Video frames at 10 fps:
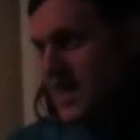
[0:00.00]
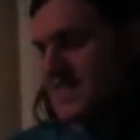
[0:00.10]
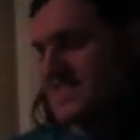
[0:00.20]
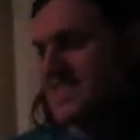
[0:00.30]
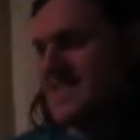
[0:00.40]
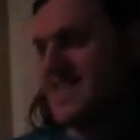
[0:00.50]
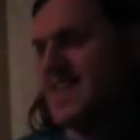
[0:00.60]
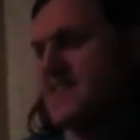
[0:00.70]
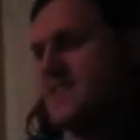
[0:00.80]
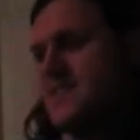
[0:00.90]

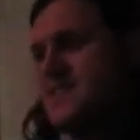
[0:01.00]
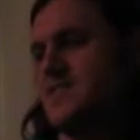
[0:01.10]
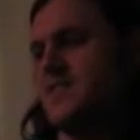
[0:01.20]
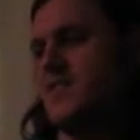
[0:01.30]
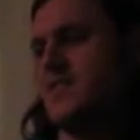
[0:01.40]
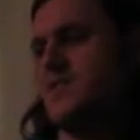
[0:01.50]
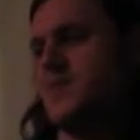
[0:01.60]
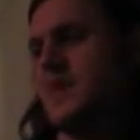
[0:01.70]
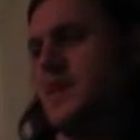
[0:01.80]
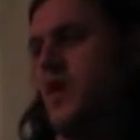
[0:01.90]
6 is going to
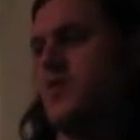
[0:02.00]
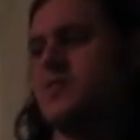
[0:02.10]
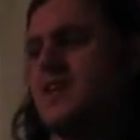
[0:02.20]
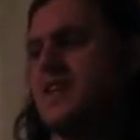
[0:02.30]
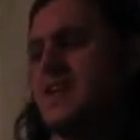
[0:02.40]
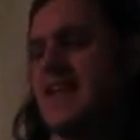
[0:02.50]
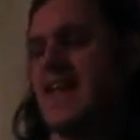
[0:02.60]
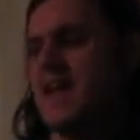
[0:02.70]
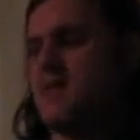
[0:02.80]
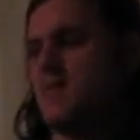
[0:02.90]
be alternated
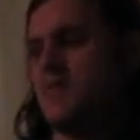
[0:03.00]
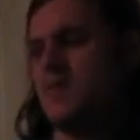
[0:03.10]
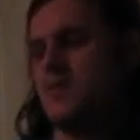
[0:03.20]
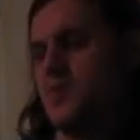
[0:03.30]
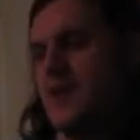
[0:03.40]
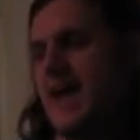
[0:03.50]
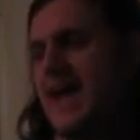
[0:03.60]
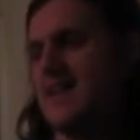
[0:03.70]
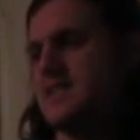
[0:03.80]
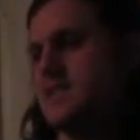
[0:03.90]
again, but we're going to put an
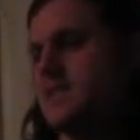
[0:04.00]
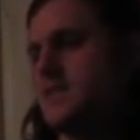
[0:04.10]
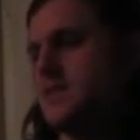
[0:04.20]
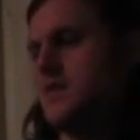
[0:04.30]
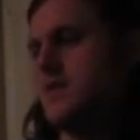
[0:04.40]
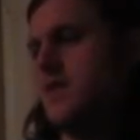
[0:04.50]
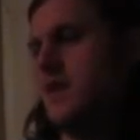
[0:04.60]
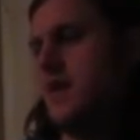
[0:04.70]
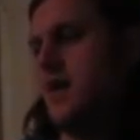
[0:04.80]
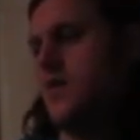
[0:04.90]
accent.
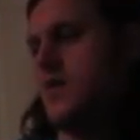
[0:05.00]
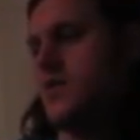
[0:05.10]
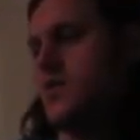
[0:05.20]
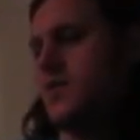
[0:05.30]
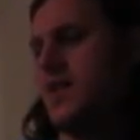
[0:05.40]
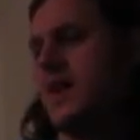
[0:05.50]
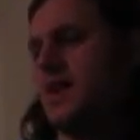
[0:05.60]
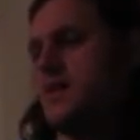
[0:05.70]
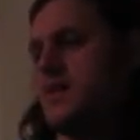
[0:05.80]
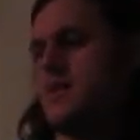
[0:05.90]
We're going to do like,